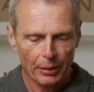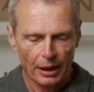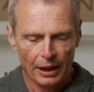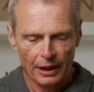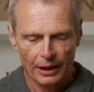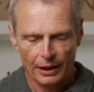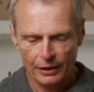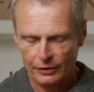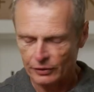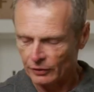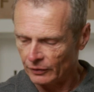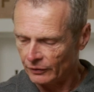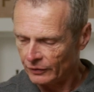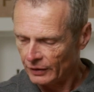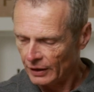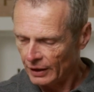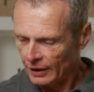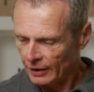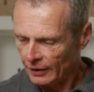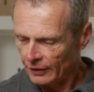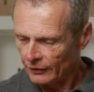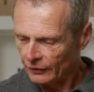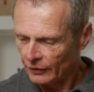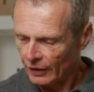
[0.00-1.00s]
part of
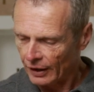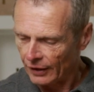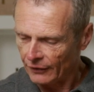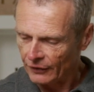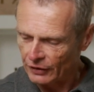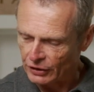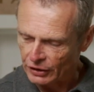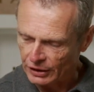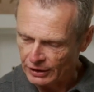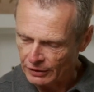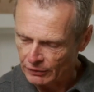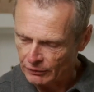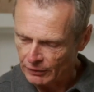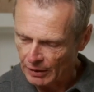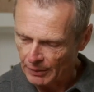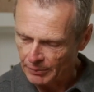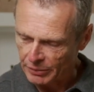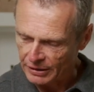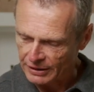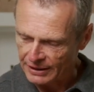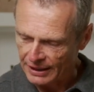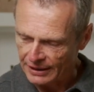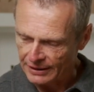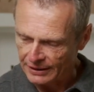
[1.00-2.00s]
fly fishing, is
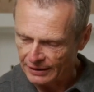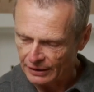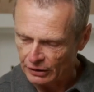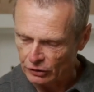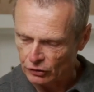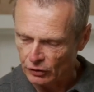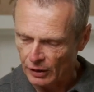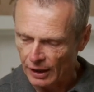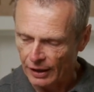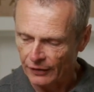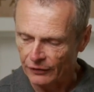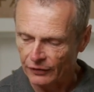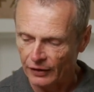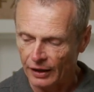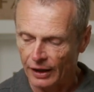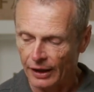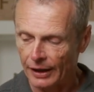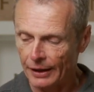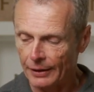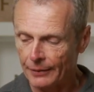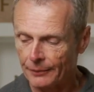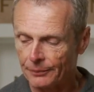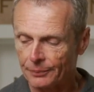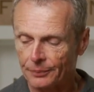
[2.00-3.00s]
representing the dry
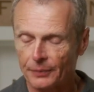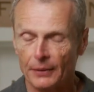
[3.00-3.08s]
fly.